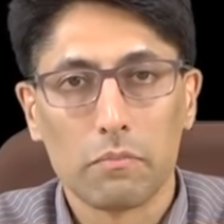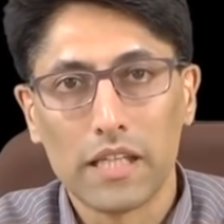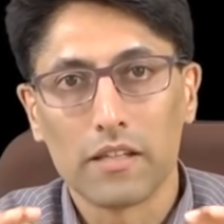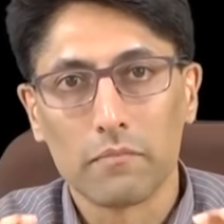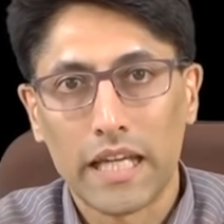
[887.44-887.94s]

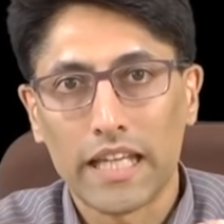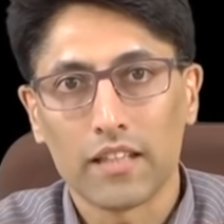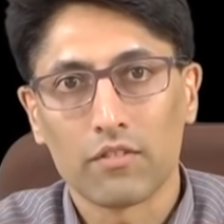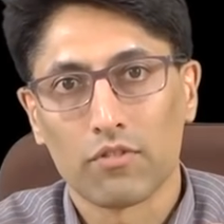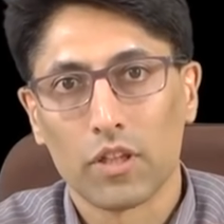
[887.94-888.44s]
being
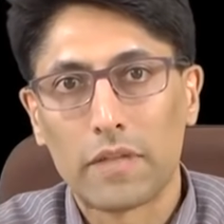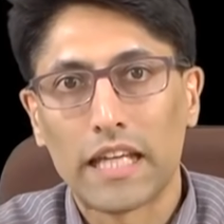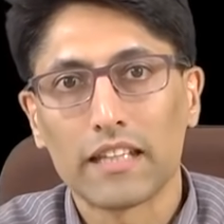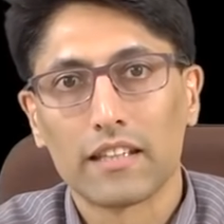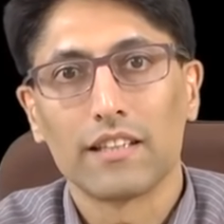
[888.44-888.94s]
made from
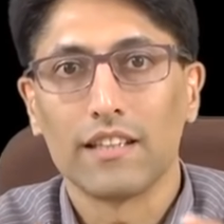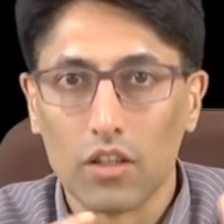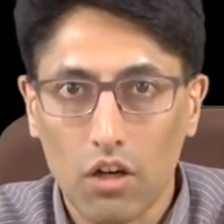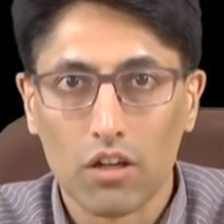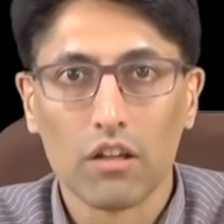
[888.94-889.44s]
a
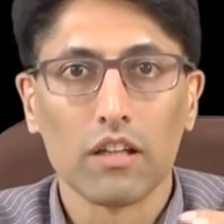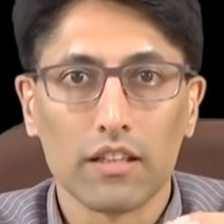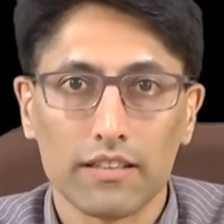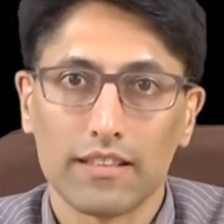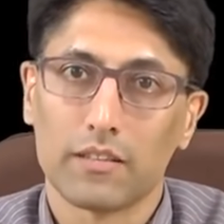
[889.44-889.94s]

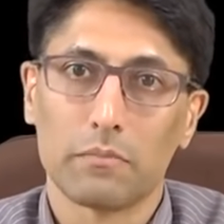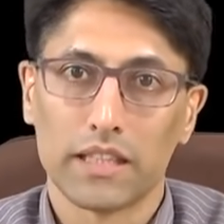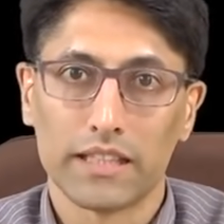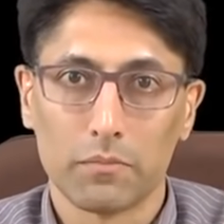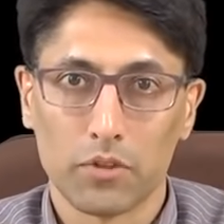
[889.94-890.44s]

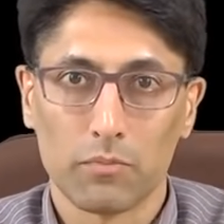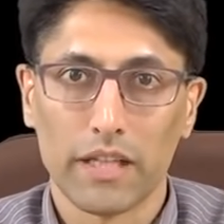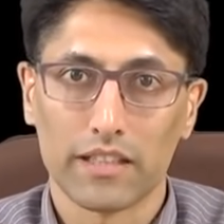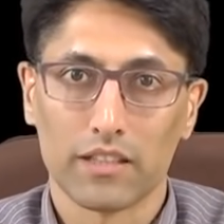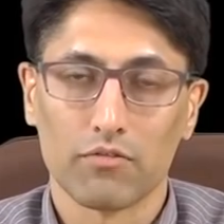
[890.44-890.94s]
non-disability
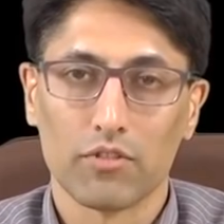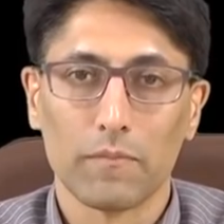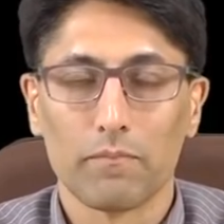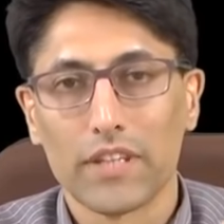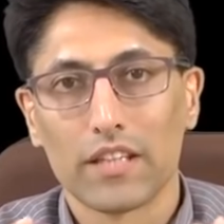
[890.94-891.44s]
perspective,
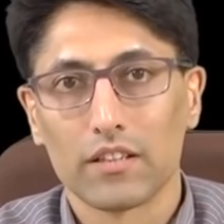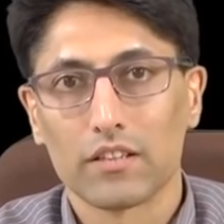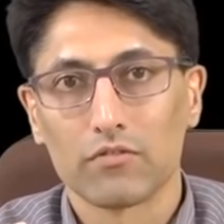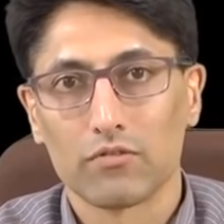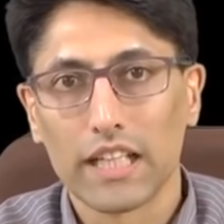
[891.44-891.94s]

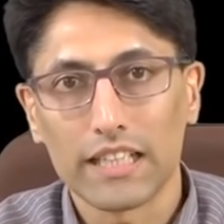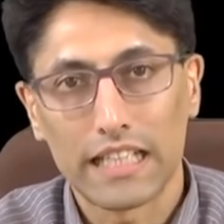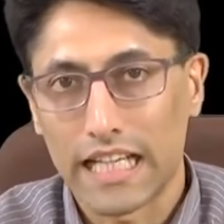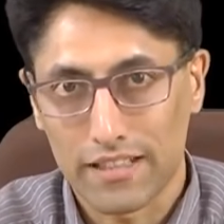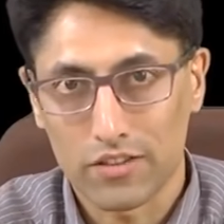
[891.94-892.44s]
right?
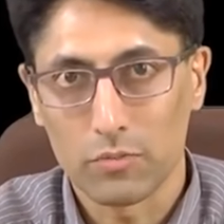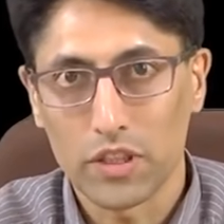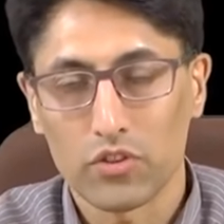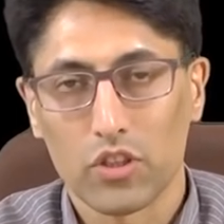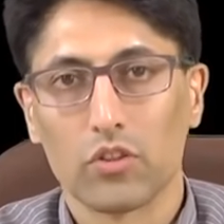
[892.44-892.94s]
It has to
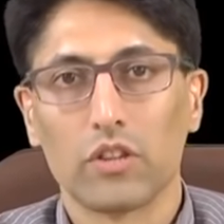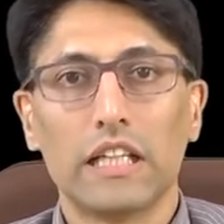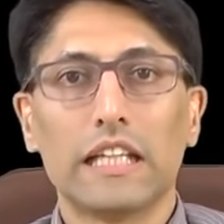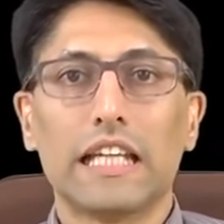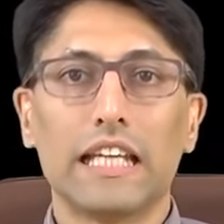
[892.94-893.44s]
be so.
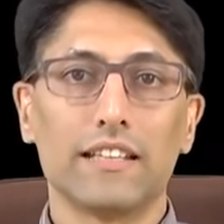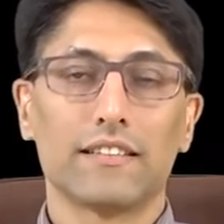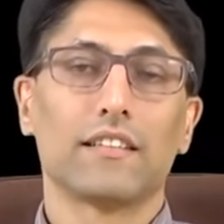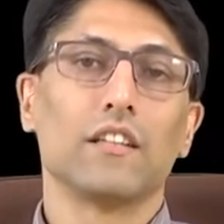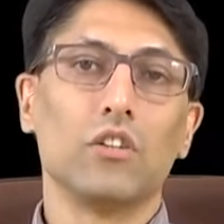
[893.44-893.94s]
It
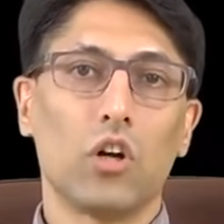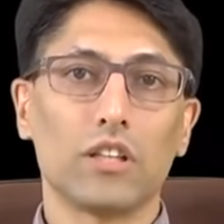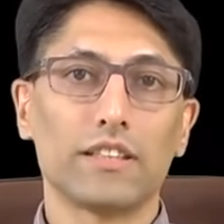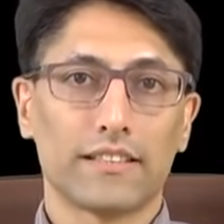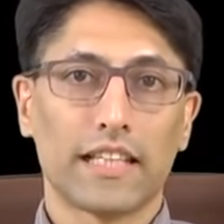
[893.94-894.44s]
is the
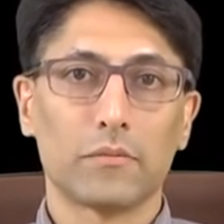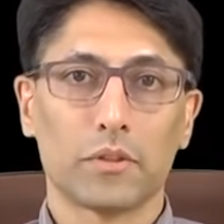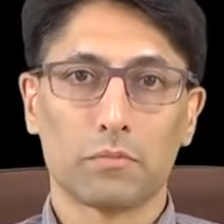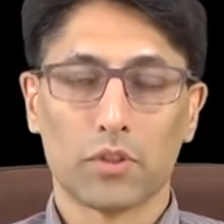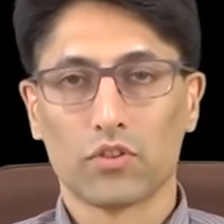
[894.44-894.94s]

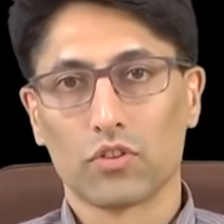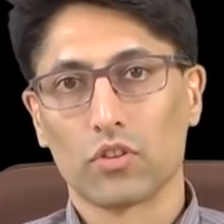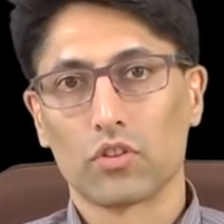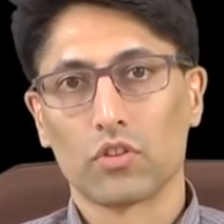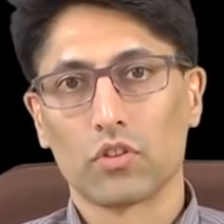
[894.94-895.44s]
non-disabled
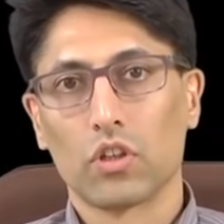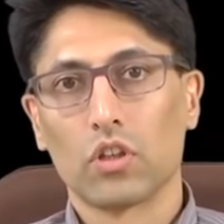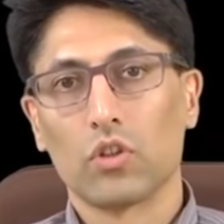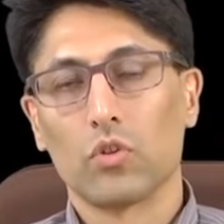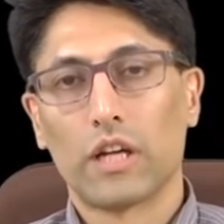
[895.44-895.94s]
person
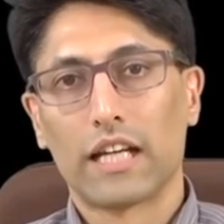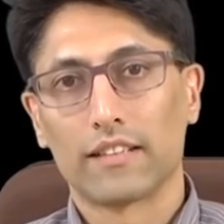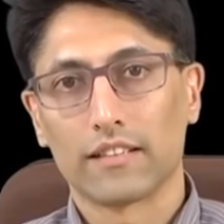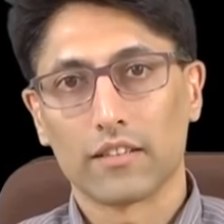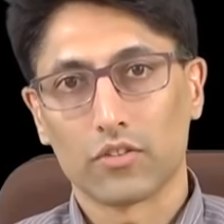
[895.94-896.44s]
who
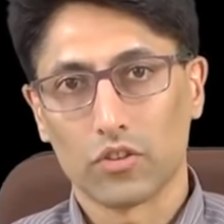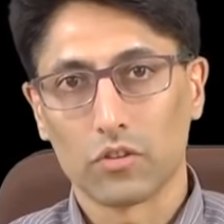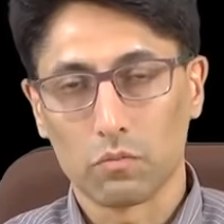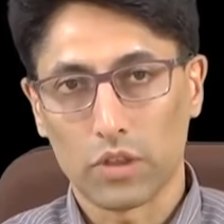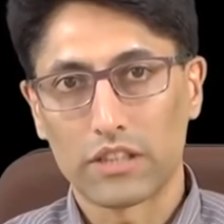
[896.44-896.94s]
has
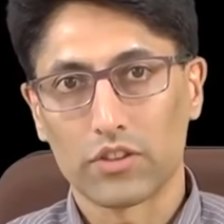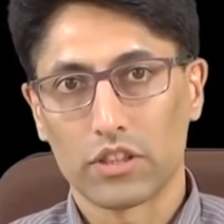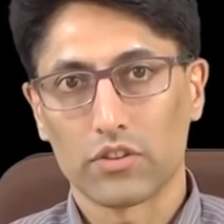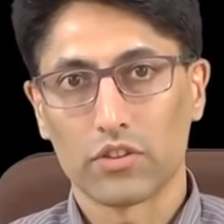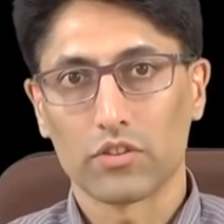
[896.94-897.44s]
certain
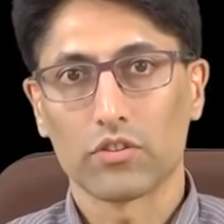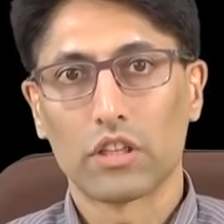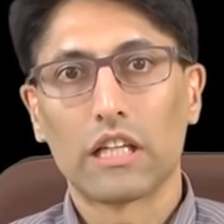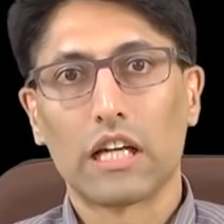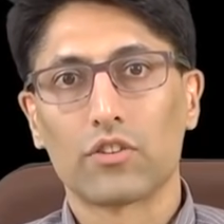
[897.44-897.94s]
prejudices,
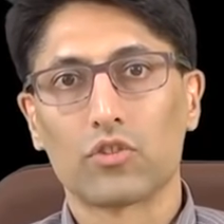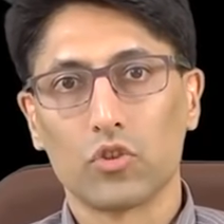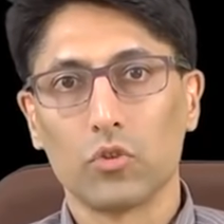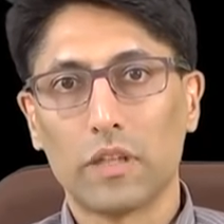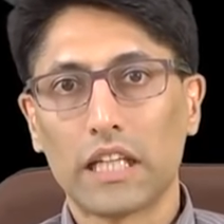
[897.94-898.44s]

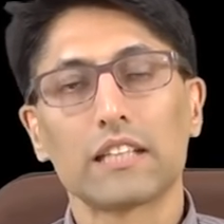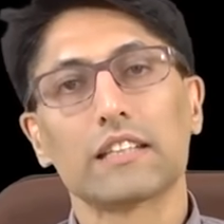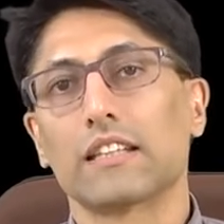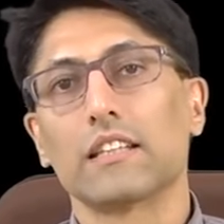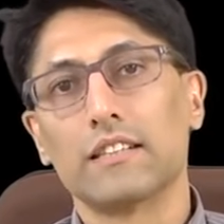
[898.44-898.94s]
assuming
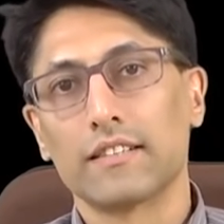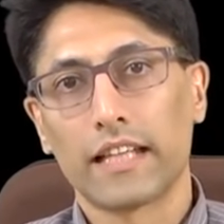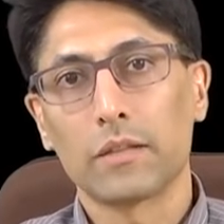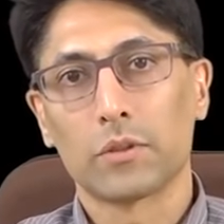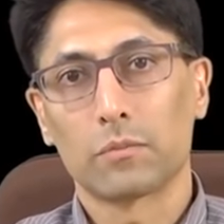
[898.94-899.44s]
that the
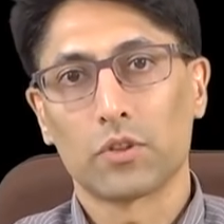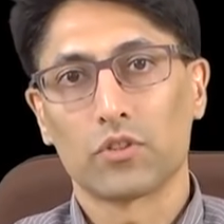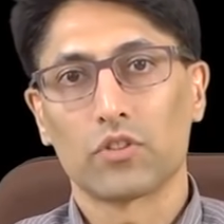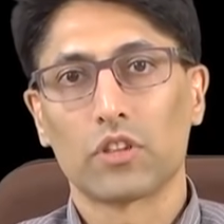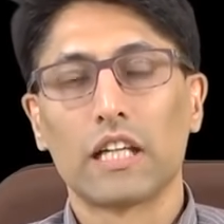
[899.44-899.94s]
disabled
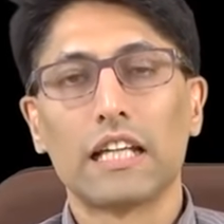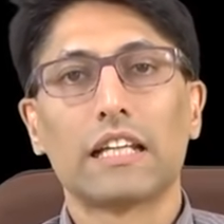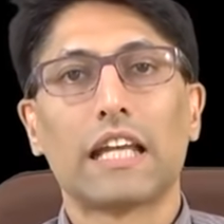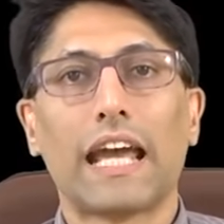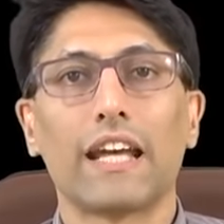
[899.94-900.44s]
person
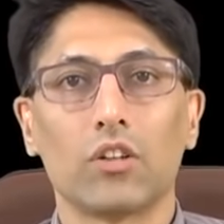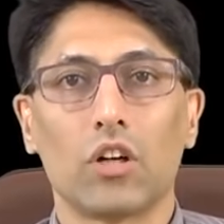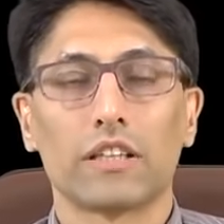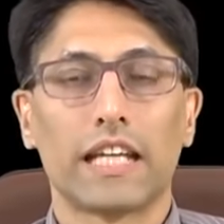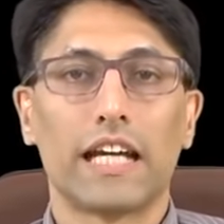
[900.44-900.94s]
cannot